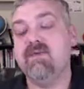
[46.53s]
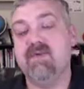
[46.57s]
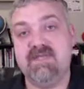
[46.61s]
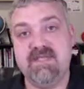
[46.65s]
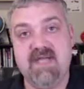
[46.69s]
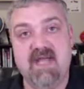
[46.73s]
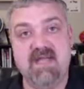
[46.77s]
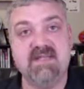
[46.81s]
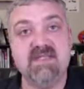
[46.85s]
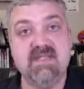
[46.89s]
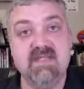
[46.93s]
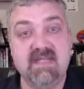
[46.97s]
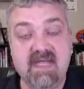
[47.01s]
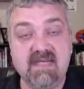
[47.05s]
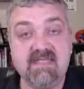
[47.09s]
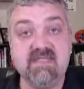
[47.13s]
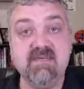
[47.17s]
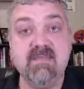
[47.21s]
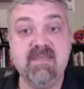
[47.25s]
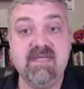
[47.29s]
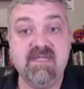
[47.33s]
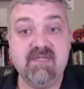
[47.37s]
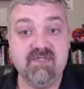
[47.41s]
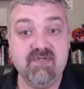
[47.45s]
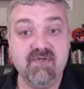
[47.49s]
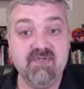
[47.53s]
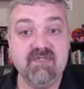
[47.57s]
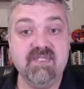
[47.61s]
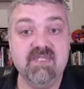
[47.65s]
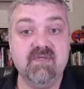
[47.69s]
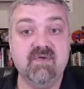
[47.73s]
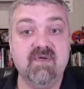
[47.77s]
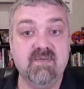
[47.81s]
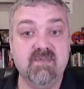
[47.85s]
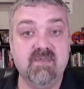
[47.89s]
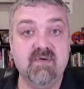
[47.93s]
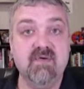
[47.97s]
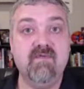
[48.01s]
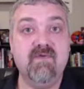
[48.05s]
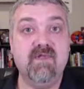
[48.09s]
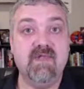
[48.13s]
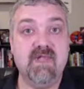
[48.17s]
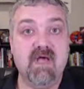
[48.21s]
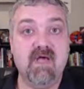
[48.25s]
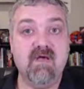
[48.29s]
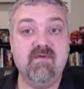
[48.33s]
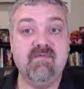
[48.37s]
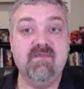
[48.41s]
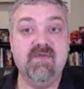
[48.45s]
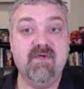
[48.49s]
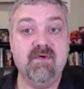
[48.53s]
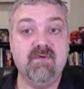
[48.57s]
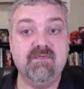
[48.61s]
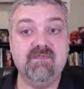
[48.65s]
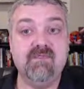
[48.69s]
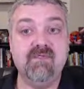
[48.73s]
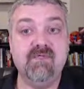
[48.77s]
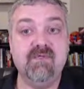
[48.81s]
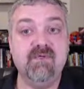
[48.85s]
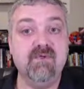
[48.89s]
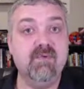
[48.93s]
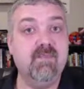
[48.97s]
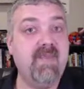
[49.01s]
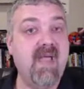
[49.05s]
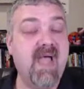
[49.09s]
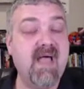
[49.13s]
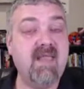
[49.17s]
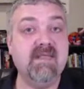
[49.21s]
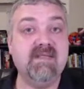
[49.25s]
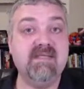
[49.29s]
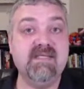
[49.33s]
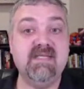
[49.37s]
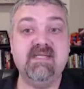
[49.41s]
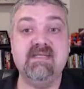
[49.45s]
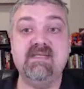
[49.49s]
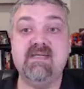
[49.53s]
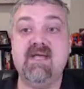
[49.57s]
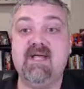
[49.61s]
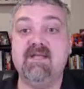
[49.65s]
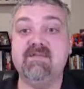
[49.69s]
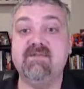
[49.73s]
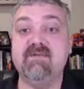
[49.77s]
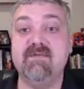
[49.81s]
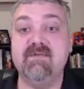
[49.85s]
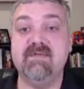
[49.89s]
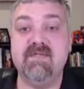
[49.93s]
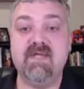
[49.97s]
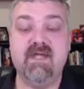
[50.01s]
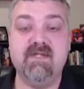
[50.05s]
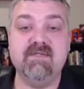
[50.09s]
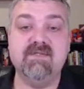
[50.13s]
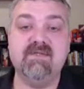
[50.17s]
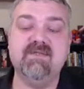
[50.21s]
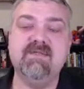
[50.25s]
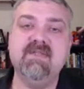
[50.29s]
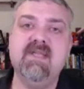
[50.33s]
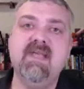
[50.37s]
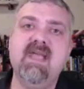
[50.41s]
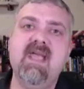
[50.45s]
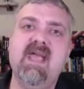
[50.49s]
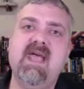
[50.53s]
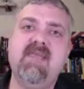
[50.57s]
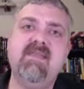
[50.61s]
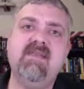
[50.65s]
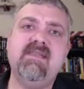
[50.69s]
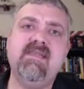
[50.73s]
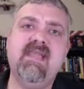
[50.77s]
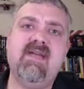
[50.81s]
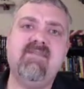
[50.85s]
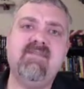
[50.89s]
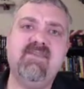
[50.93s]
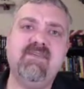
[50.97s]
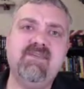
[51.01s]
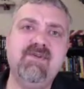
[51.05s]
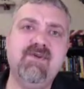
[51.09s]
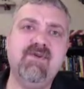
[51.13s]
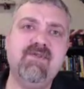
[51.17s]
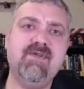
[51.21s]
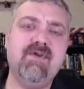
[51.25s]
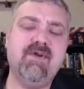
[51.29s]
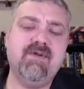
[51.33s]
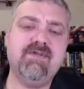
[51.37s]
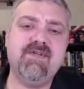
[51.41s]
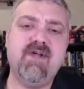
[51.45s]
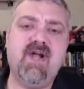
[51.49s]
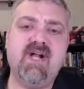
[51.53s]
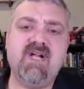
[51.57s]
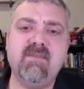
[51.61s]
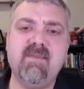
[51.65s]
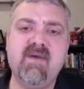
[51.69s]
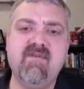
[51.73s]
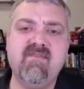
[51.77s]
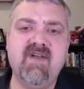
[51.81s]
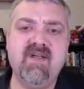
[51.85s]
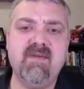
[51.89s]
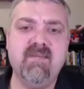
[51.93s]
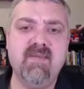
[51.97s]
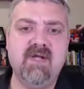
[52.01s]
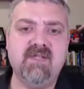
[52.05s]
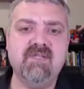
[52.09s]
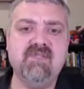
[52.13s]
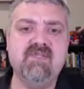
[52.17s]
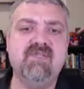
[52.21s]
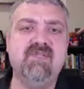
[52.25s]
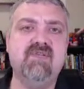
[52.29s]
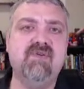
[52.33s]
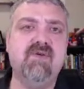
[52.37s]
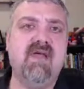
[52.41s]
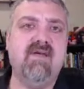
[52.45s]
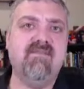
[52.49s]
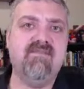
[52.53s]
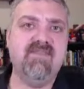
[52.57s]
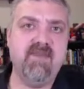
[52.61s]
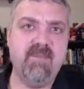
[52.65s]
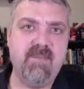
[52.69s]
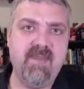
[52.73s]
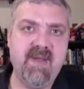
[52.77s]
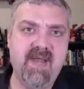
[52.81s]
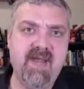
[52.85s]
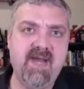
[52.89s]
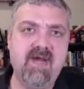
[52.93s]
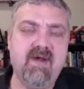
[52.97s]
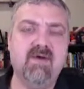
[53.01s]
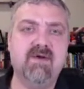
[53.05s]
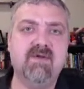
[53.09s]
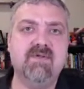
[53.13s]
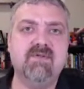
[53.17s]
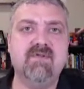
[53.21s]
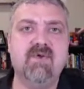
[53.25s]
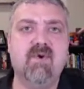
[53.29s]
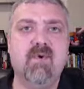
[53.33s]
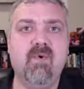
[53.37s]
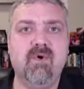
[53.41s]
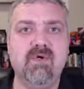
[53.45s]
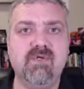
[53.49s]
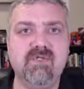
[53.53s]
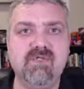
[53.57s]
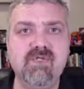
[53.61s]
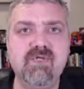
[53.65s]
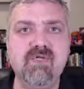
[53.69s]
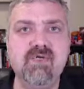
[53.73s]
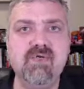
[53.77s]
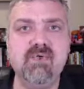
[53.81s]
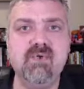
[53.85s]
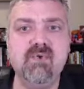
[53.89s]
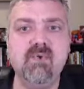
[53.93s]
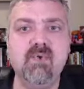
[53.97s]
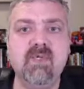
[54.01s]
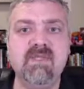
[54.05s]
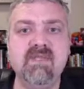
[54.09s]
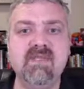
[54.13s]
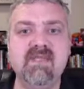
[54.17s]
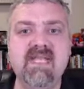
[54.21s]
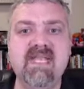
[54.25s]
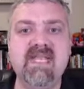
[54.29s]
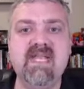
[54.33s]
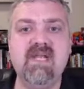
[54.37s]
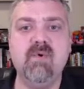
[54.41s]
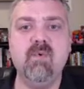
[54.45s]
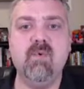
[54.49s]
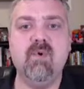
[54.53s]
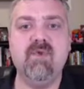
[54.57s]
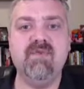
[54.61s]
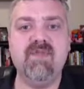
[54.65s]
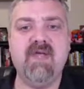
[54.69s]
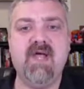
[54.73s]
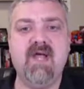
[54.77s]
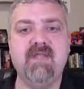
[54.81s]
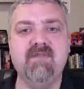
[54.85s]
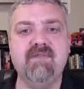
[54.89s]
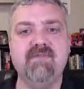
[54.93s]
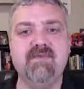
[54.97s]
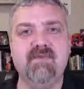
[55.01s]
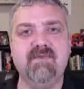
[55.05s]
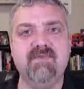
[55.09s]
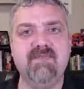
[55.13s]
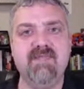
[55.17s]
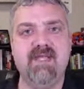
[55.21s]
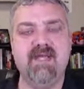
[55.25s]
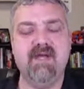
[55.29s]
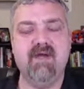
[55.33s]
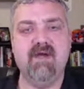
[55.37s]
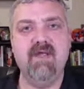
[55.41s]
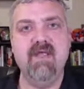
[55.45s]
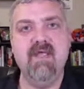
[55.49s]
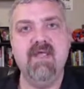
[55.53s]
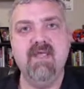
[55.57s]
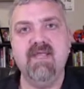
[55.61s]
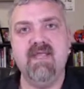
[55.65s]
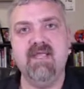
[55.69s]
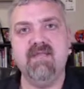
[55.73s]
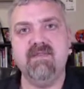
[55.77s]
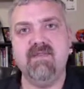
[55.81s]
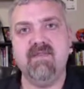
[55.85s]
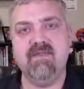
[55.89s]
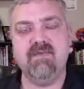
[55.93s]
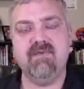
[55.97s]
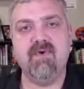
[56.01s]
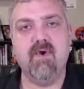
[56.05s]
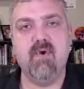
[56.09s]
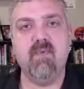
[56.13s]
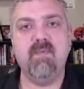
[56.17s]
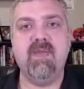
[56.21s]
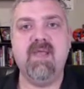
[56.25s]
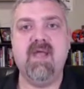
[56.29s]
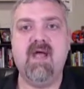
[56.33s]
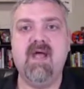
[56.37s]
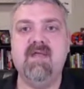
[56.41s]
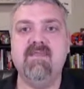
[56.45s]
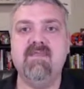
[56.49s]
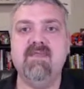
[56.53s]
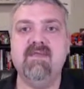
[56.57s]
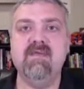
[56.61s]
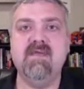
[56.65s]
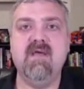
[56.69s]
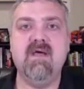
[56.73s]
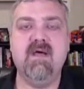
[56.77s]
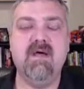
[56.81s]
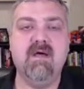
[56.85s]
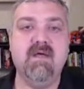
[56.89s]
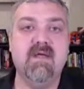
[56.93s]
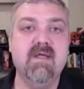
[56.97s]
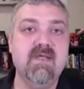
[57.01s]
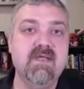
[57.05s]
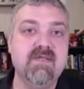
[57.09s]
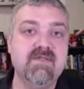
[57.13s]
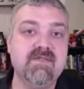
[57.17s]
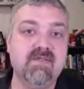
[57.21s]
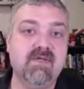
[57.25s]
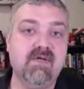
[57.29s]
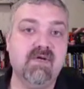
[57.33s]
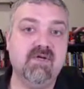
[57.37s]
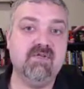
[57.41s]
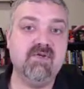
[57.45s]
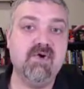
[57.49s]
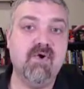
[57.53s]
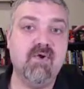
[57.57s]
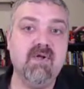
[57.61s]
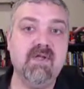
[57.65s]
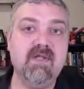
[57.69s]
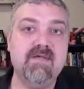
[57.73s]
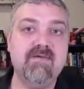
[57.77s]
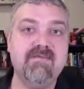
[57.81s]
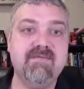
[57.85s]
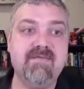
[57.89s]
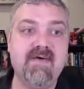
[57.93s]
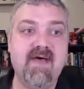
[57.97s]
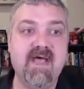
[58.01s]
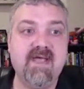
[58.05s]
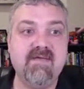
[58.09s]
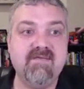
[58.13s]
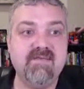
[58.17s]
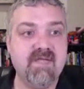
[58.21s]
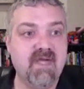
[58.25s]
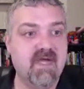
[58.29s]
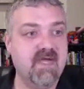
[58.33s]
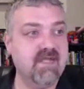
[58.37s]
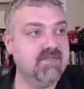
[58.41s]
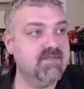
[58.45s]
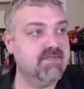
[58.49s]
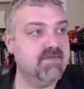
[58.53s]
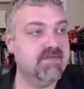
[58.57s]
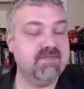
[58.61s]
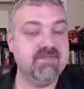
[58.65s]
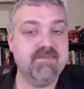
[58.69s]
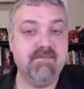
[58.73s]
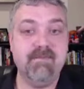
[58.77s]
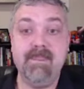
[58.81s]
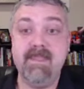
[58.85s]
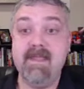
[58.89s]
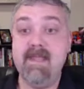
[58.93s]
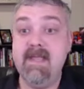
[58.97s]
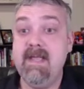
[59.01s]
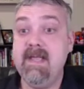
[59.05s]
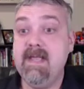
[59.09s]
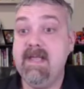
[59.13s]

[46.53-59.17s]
So a tonsillectomy is usually the removal of those two palatine tonsils. And then you have the two that aren't talked about very much. You do have the pairs or two lingual tonsils there in the throat behind the tongue. So there are a total of five tonsils.